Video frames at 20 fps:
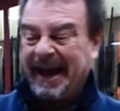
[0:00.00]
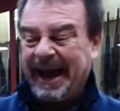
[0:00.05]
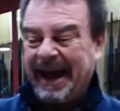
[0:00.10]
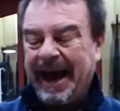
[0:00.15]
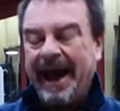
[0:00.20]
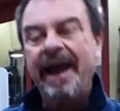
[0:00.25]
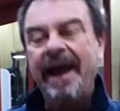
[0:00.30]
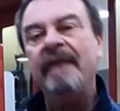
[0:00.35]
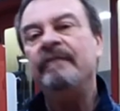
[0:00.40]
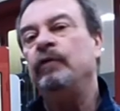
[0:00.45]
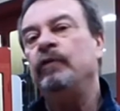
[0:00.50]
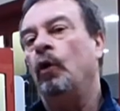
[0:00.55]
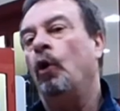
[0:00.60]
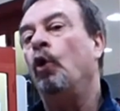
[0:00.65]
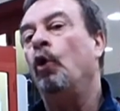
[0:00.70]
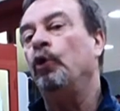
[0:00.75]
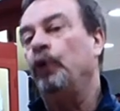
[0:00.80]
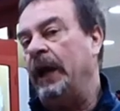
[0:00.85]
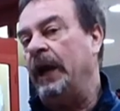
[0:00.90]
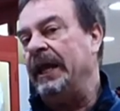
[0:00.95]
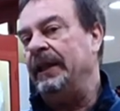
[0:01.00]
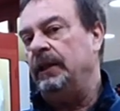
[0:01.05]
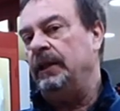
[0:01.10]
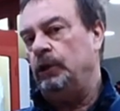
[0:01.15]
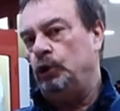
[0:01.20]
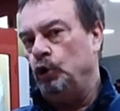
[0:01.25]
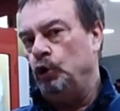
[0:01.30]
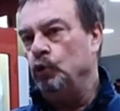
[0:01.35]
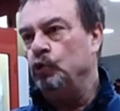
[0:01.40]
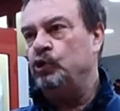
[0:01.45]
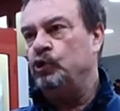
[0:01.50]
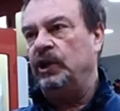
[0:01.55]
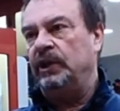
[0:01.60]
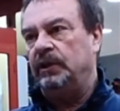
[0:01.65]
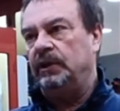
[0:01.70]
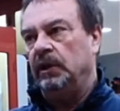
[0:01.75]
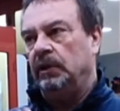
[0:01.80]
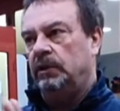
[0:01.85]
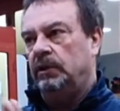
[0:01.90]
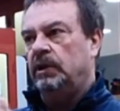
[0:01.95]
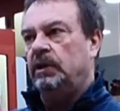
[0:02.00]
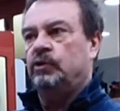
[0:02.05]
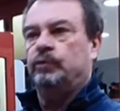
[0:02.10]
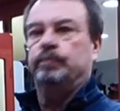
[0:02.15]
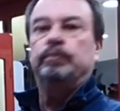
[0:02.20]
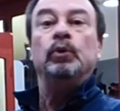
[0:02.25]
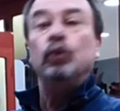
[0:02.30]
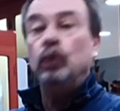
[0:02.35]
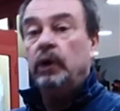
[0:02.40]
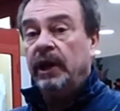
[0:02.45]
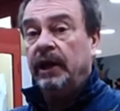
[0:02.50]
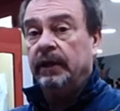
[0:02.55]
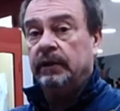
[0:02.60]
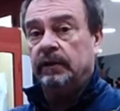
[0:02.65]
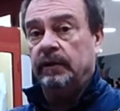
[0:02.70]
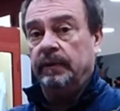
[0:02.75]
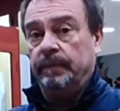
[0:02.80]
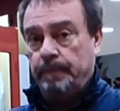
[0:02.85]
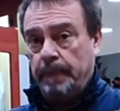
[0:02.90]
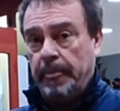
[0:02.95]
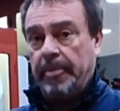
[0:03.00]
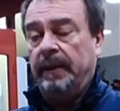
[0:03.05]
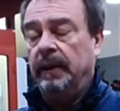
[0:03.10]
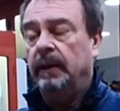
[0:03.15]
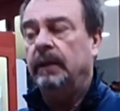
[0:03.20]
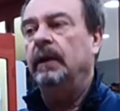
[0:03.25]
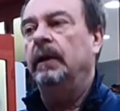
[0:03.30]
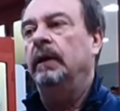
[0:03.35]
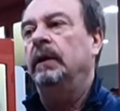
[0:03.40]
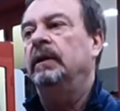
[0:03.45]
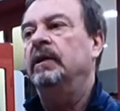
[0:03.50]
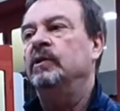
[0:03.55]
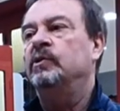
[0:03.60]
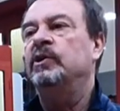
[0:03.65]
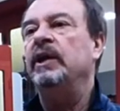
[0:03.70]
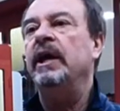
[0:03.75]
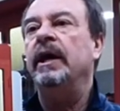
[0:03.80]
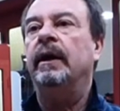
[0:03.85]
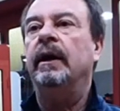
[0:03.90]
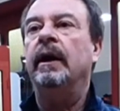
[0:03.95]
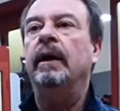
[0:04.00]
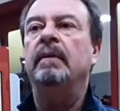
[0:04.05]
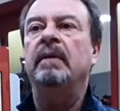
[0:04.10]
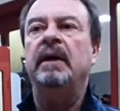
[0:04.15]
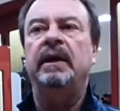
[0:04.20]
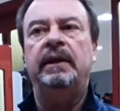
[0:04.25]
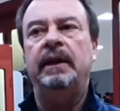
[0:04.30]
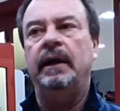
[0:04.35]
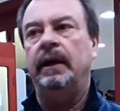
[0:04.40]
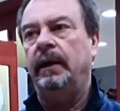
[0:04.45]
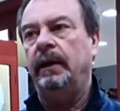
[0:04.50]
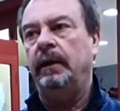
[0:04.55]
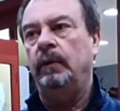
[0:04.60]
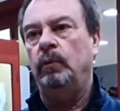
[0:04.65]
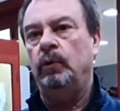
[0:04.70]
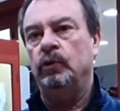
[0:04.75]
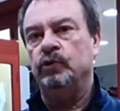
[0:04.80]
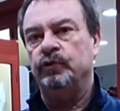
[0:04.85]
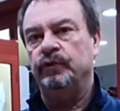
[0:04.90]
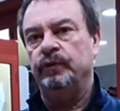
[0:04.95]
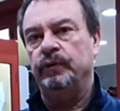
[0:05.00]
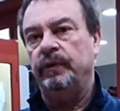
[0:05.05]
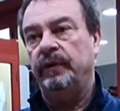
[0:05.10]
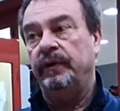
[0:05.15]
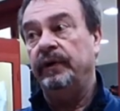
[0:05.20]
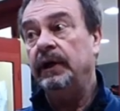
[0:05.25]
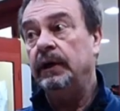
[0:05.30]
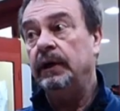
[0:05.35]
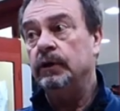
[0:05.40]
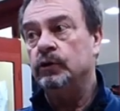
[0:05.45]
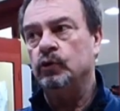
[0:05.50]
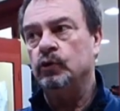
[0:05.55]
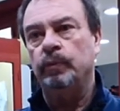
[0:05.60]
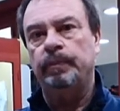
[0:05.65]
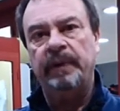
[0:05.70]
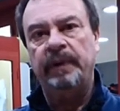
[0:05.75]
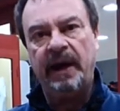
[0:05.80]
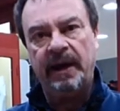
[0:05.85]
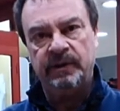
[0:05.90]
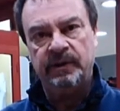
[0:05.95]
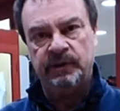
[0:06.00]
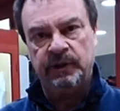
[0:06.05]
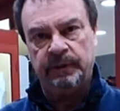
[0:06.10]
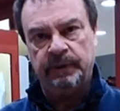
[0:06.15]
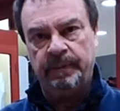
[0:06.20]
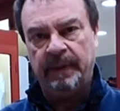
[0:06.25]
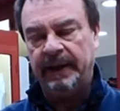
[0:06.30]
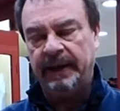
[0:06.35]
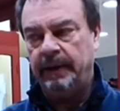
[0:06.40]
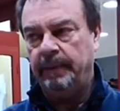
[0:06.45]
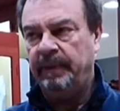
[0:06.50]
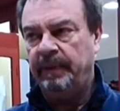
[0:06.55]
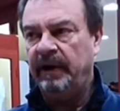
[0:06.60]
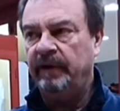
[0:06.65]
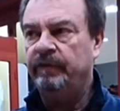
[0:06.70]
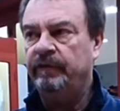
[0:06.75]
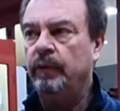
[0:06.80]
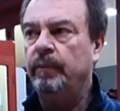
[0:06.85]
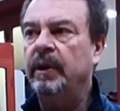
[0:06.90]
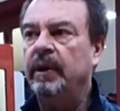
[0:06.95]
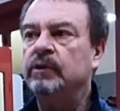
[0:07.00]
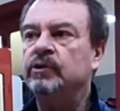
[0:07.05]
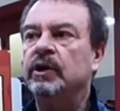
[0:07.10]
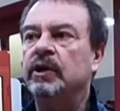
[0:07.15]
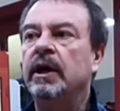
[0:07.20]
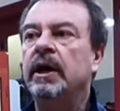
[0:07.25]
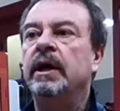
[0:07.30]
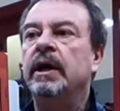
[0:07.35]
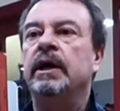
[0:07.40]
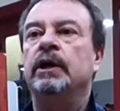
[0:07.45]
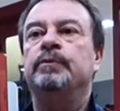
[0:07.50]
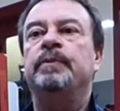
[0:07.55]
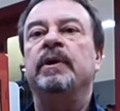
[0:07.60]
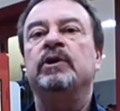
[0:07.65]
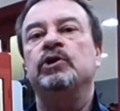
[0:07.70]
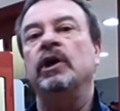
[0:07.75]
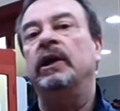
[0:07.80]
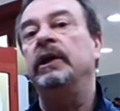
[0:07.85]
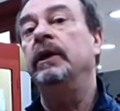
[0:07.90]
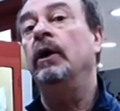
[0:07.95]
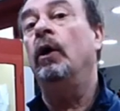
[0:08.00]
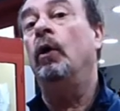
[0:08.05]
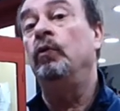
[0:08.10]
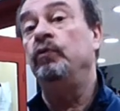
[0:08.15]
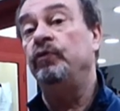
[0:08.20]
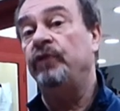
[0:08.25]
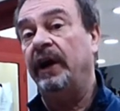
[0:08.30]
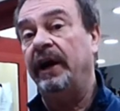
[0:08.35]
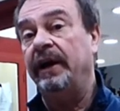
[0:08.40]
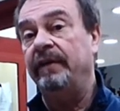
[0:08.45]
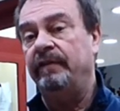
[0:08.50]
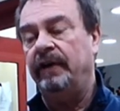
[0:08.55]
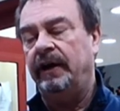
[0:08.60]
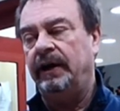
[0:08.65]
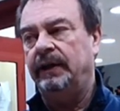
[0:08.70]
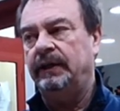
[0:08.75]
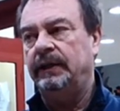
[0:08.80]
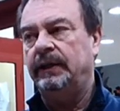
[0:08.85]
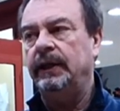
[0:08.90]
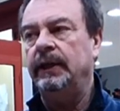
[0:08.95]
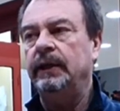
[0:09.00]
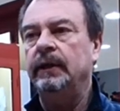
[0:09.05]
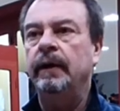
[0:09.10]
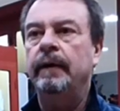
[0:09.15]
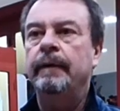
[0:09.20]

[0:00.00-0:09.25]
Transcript: have already used this bullet, the Sierra, and I was really surprised by the performance, especially on drive hunting.